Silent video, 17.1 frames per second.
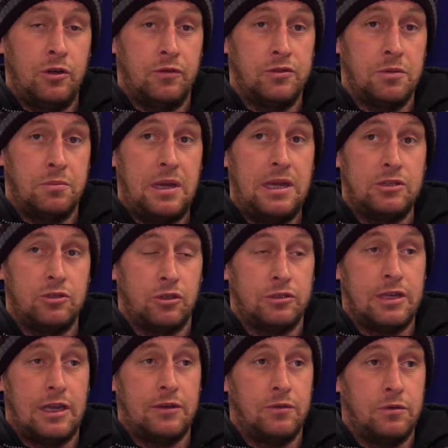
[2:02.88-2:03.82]
enough to be
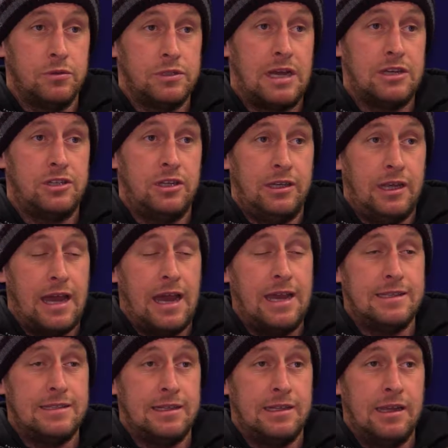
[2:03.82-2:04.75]
successful was Ashton
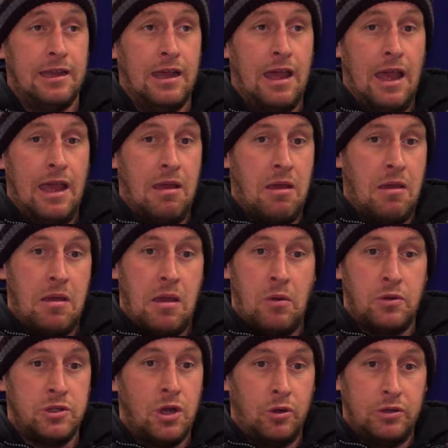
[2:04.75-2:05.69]
United. It
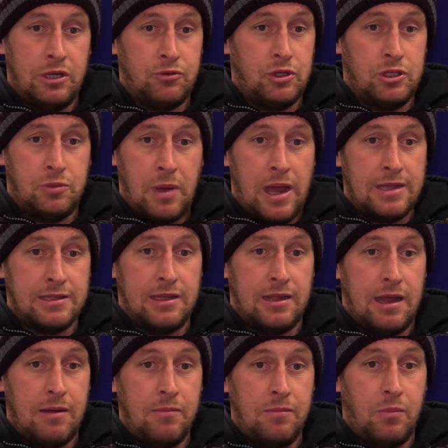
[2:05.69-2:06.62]
was no disrespect to
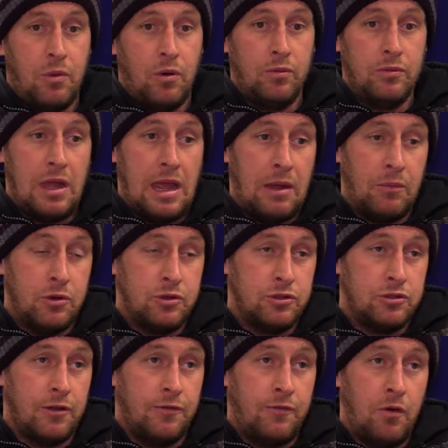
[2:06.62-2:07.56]
them, but it was
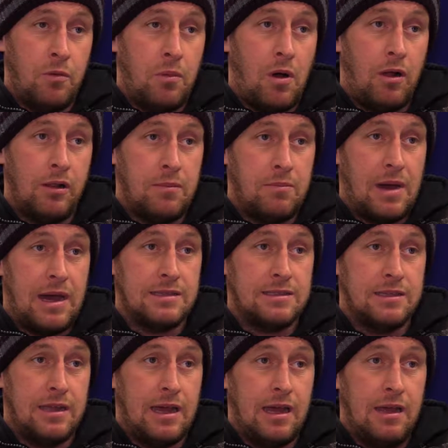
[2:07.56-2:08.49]
just a footballing
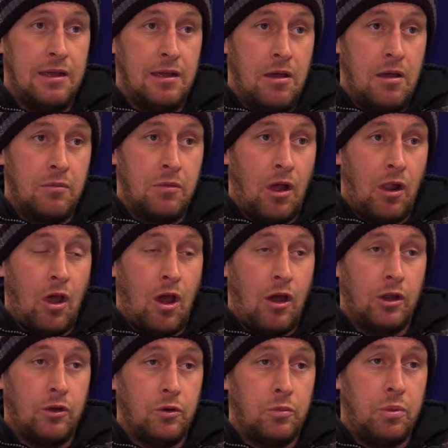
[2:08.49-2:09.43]
matter that a lot
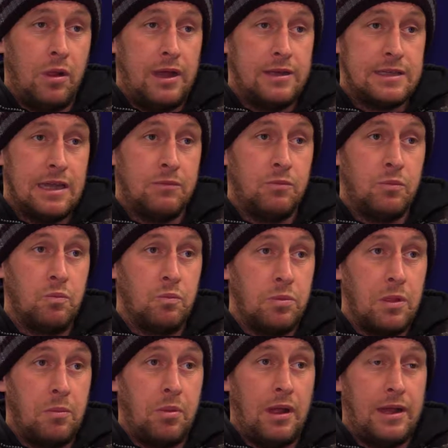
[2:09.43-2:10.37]
of the good players and
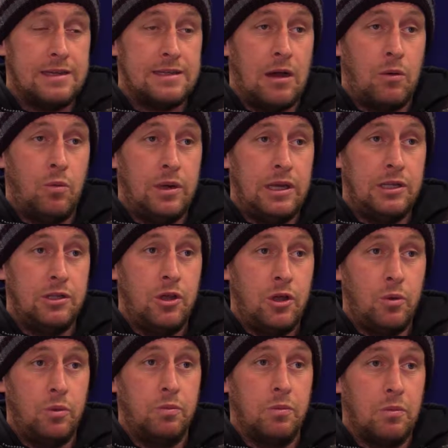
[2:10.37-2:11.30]
the players that we
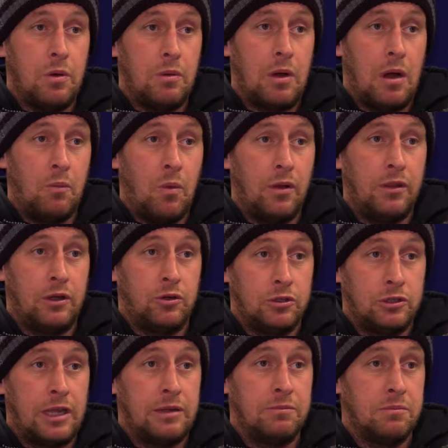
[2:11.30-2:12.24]
knew and what they
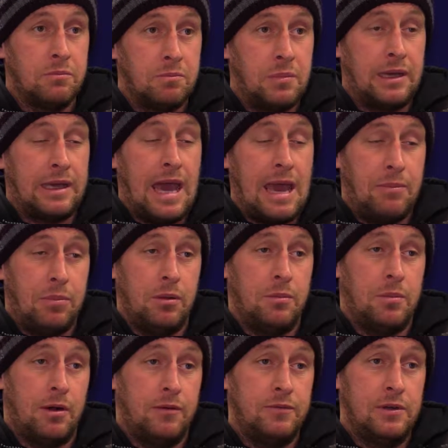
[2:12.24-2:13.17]
could be
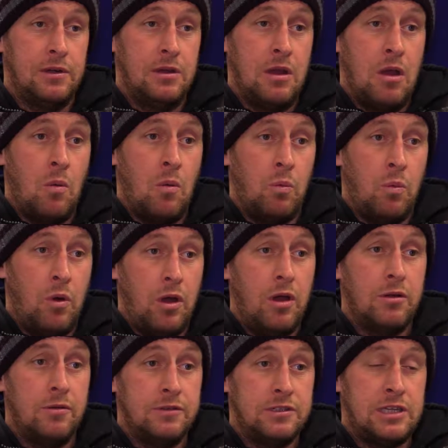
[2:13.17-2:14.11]
capable of
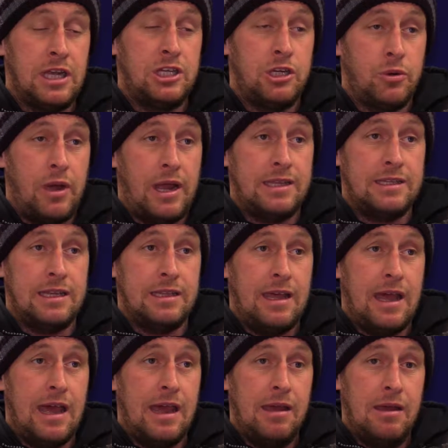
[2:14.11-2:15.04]
were situated
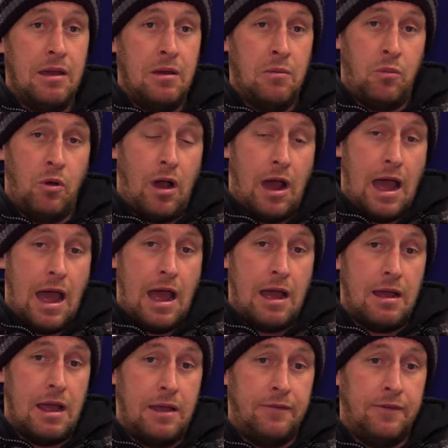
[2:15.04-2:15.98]
there. But
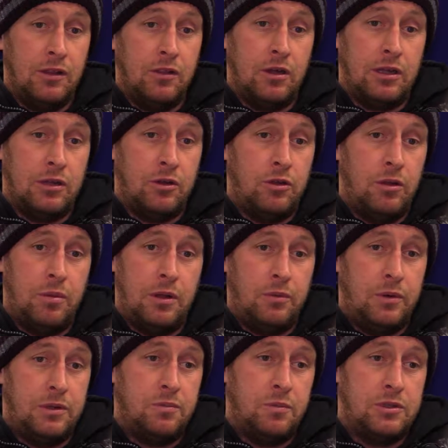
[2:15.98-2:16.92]
if you look at the other
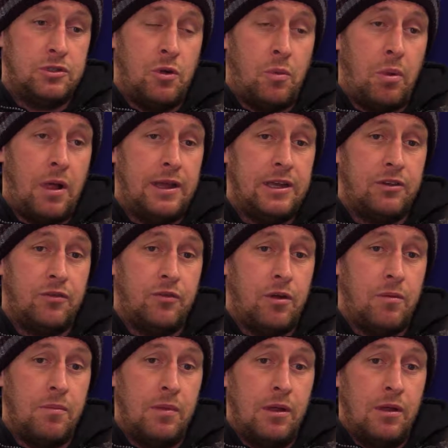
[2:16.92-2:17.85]
players, we took players
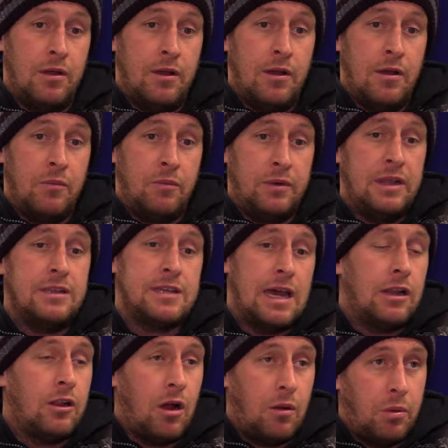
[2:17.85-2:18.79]
from, we did
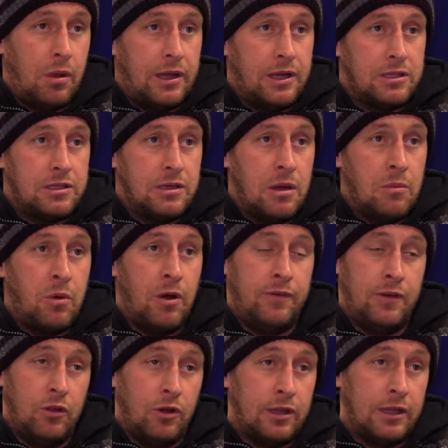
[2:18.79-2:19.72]
sign a lot of players, but
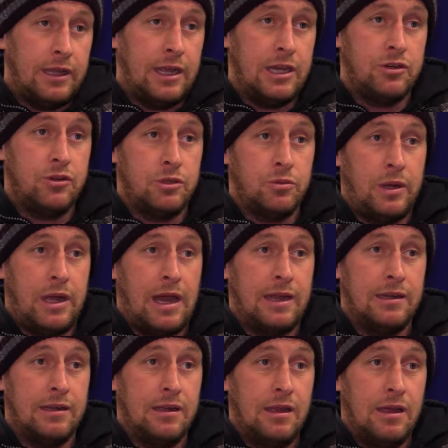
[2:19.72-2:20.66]
if you look at the injuries we
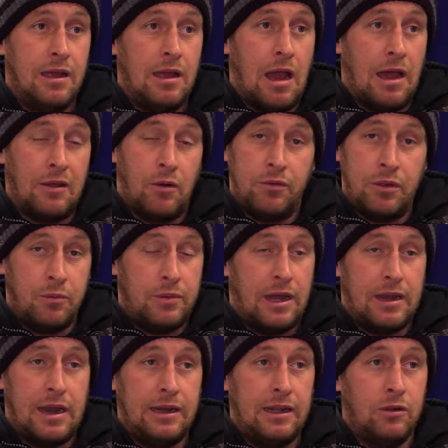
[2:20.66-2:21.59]
had, I don't think we
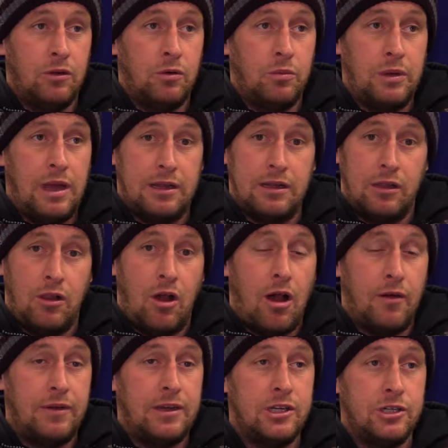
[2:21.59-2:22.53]
had any luck. We had a
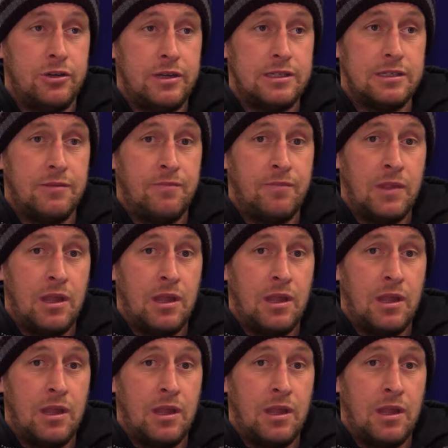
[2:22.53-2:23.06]
lot of injuries.